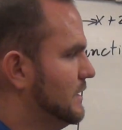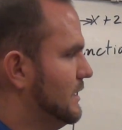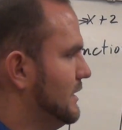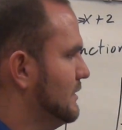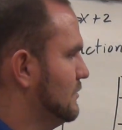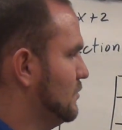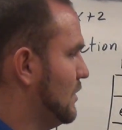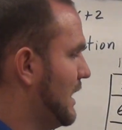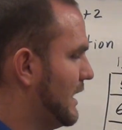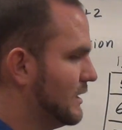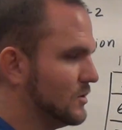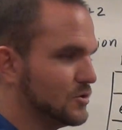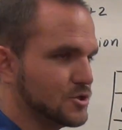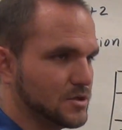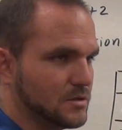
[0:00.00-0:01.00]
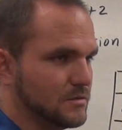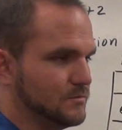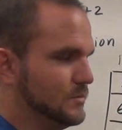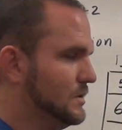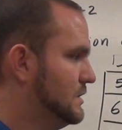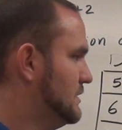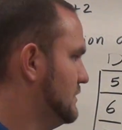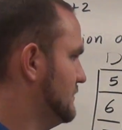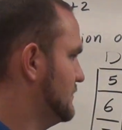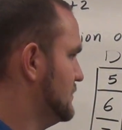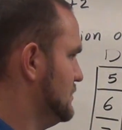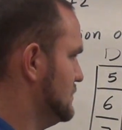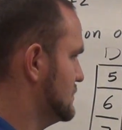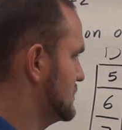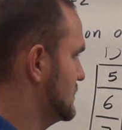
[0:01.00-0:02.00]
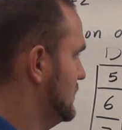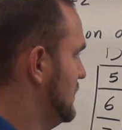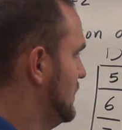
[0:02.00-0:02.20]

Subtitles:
and why you shouldn't be confused.